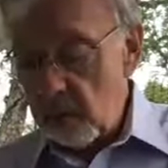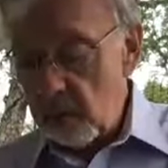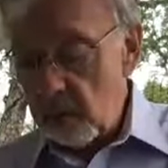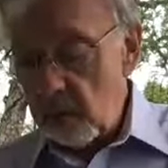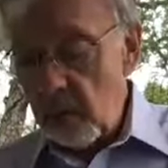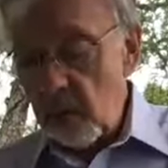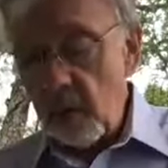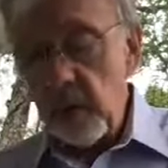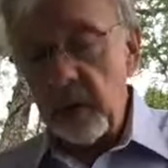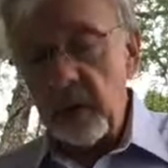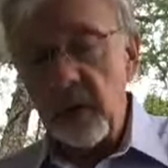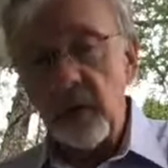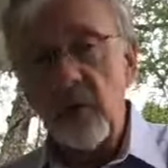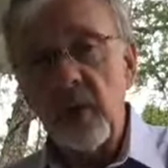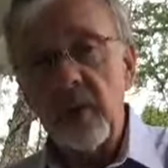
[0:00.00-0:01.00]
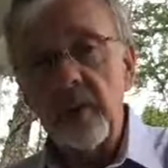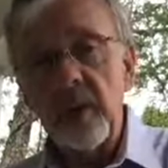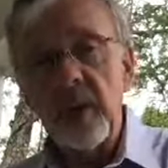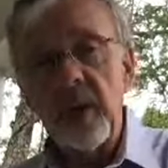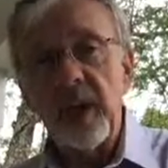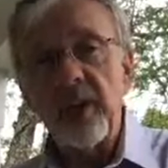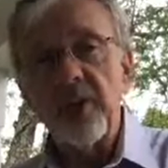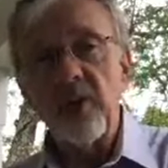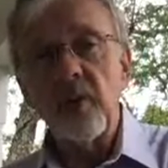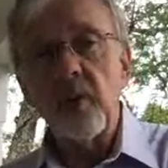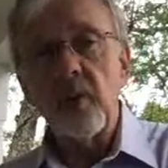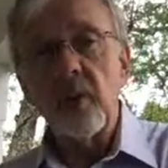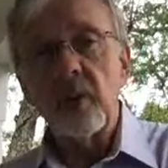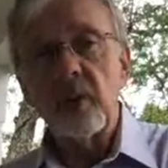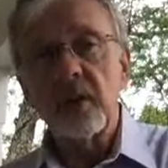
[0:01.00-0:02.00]
knowing that tribulation
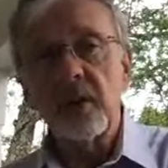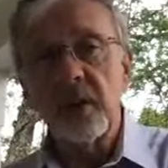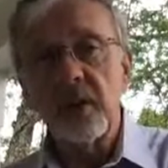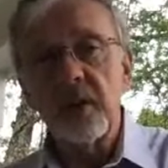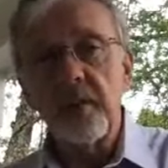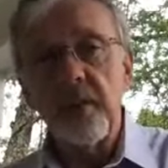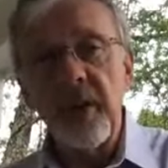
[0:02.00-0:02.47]
works